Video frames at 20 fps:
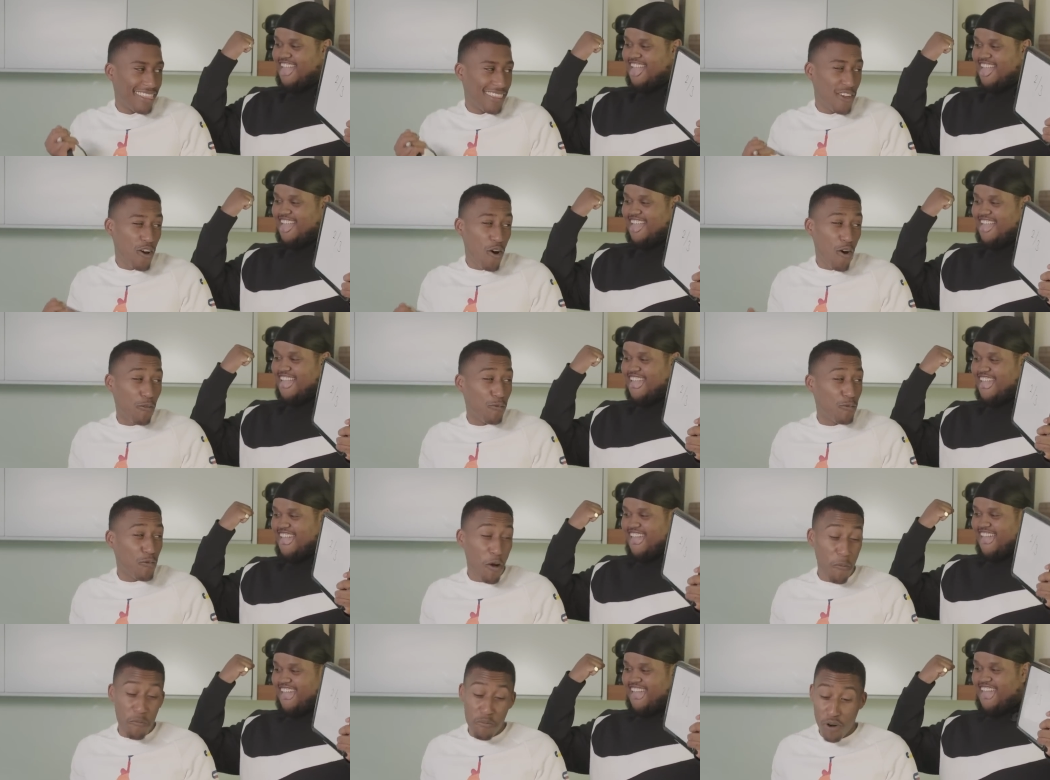Speaker 1: Yo,
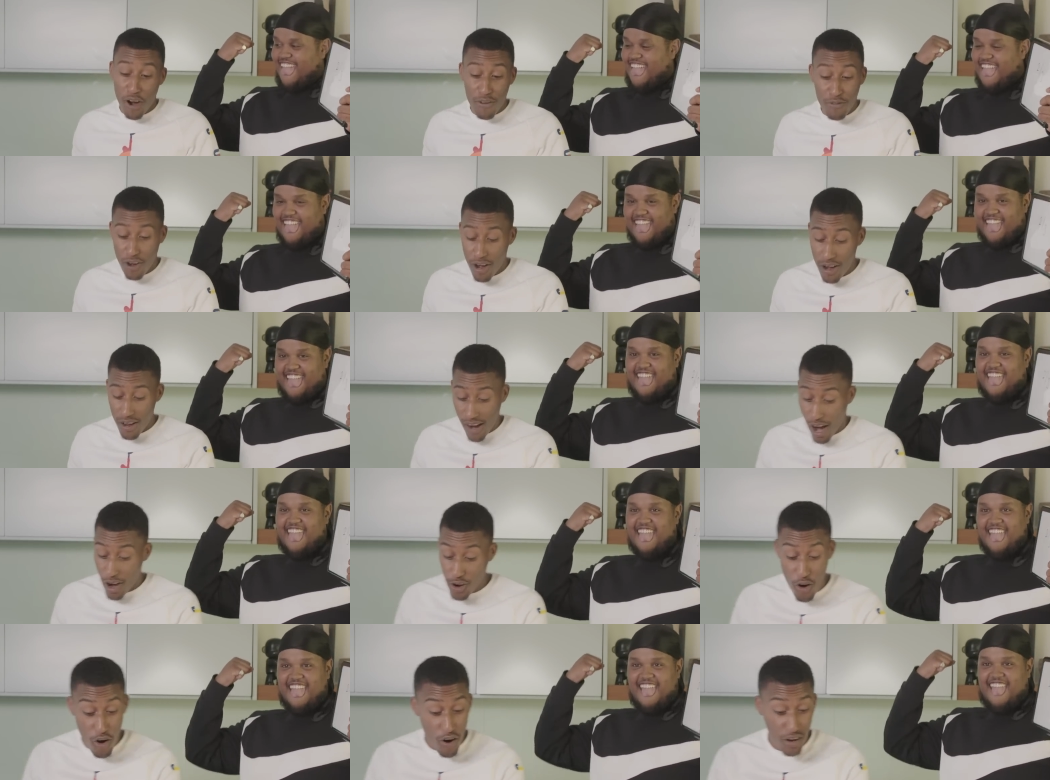brother,
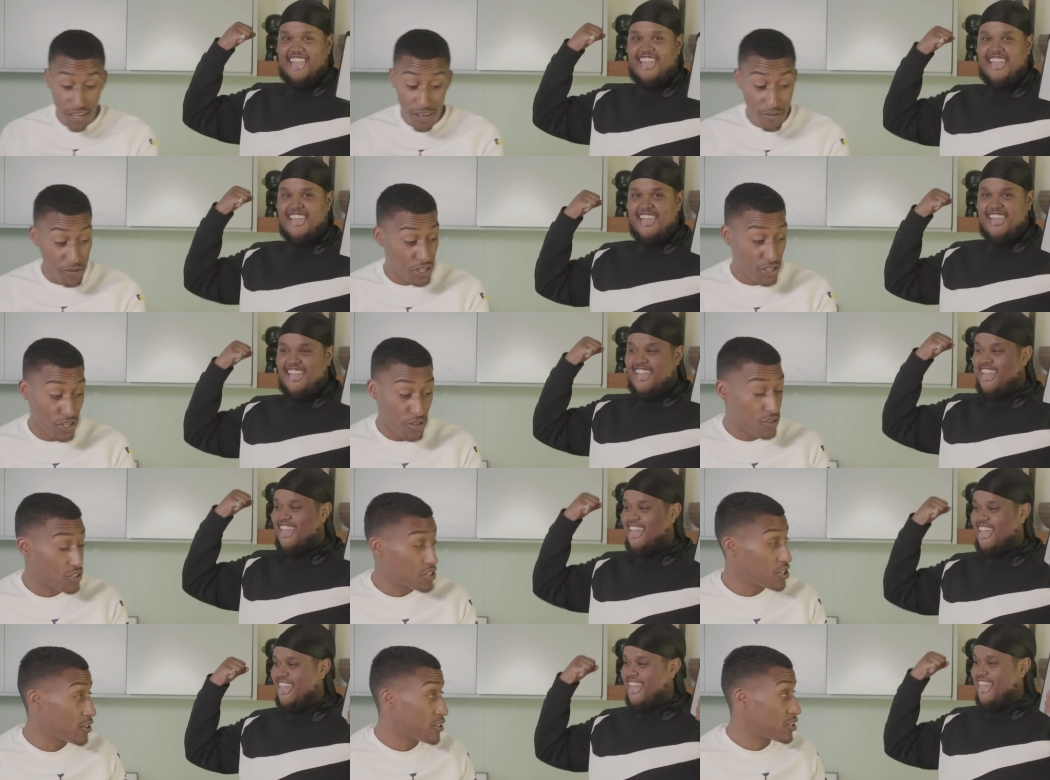I gotta give it to
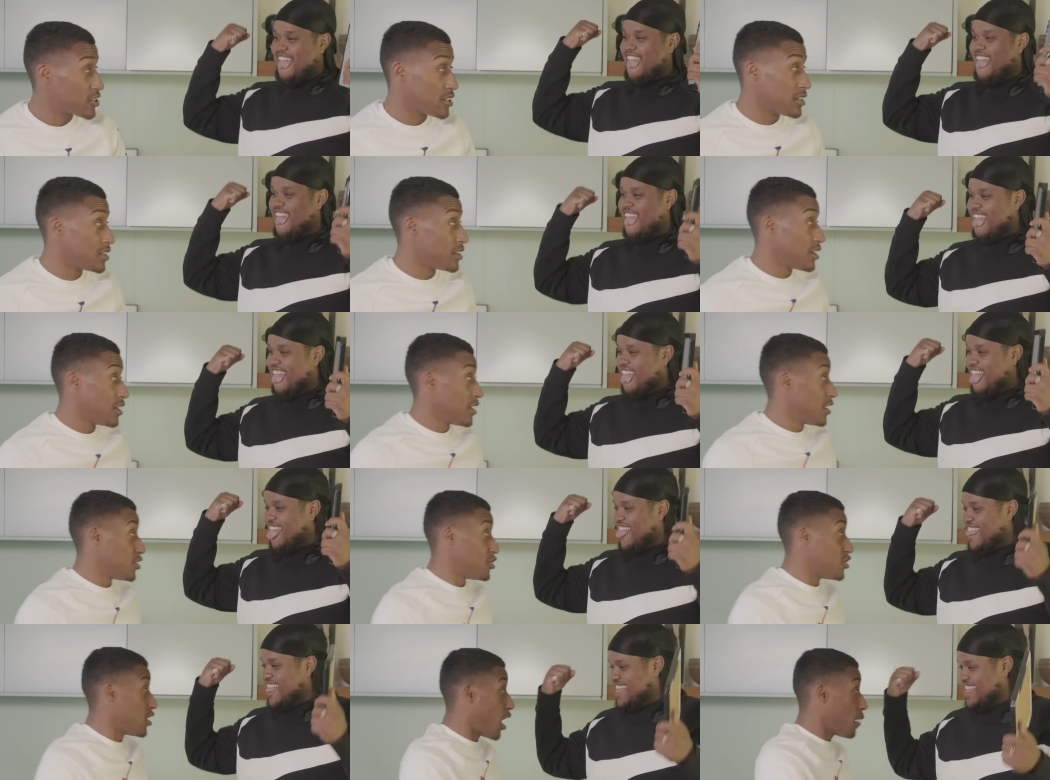you, seriously.
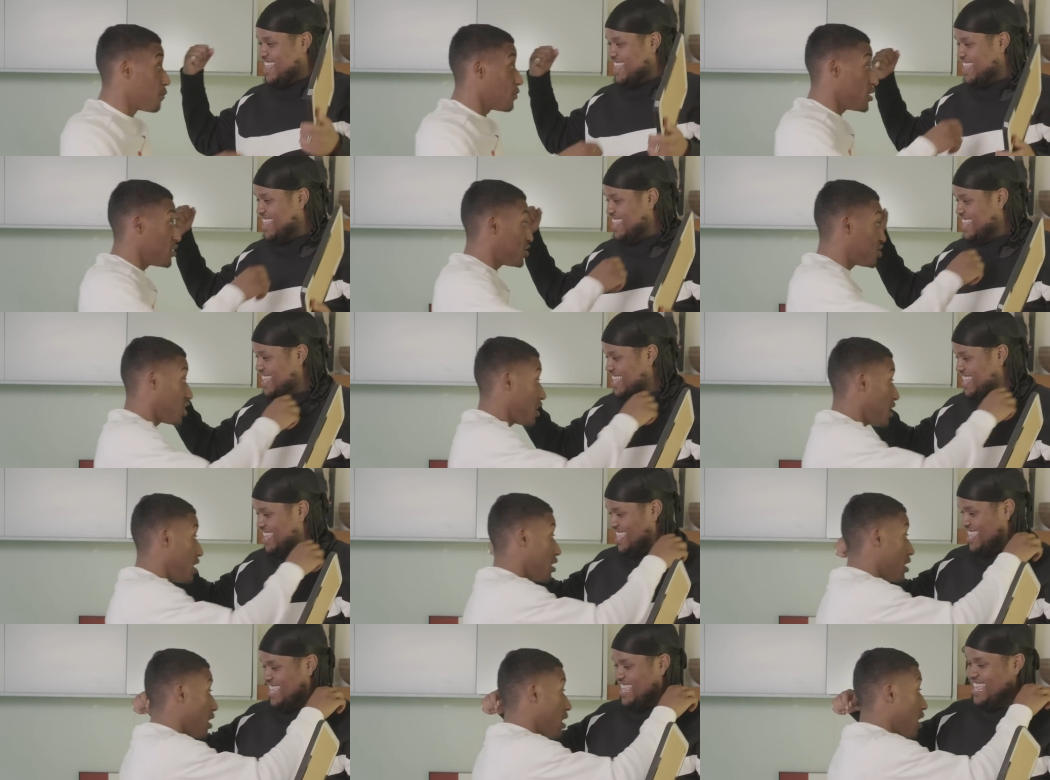You know I'm
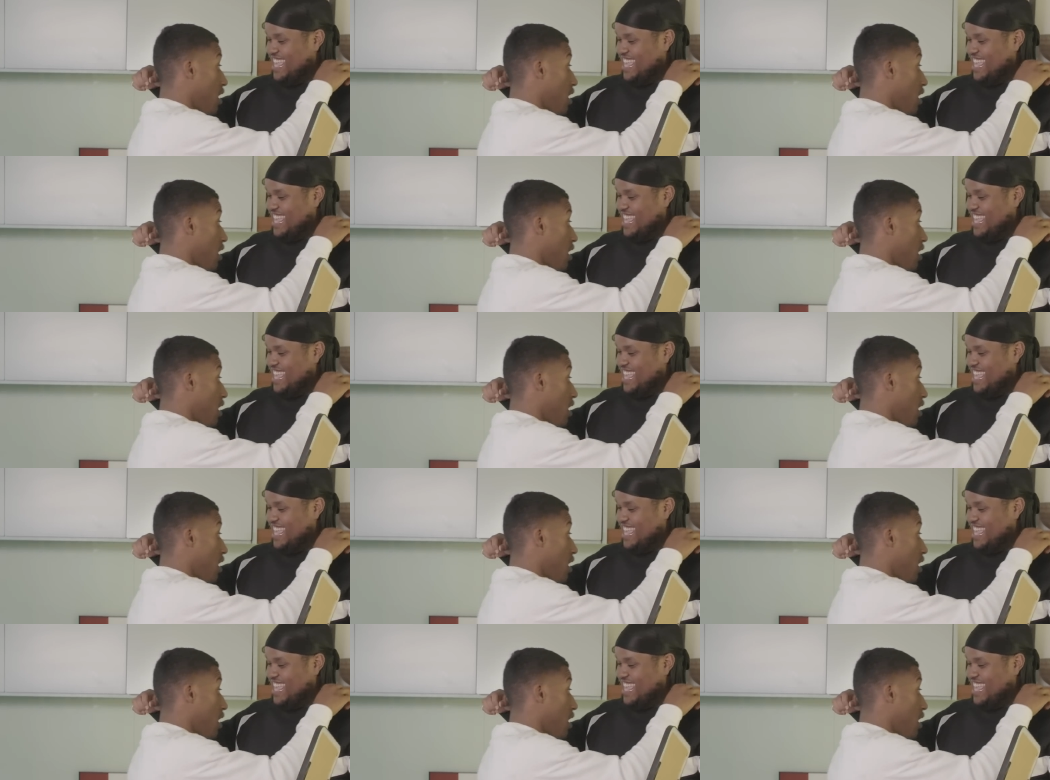G.